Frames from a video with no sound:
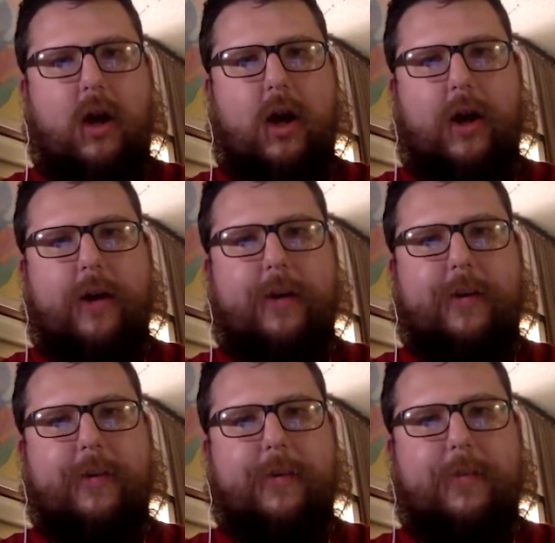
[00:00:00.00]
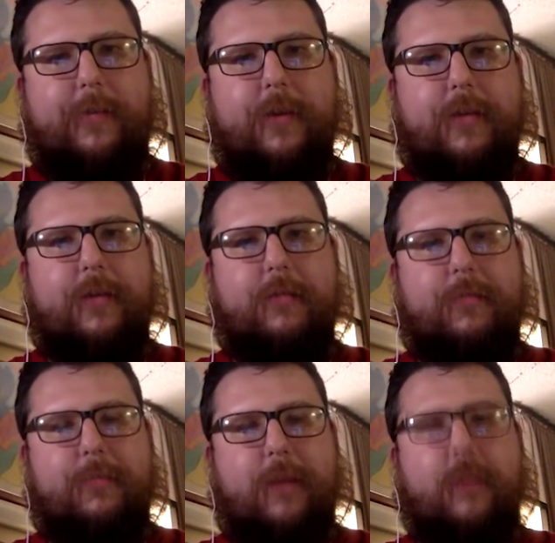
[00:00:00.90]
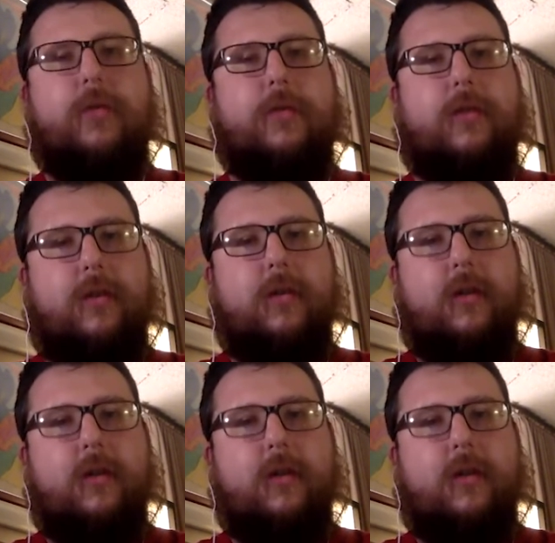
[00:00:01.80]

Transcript: I wasn't as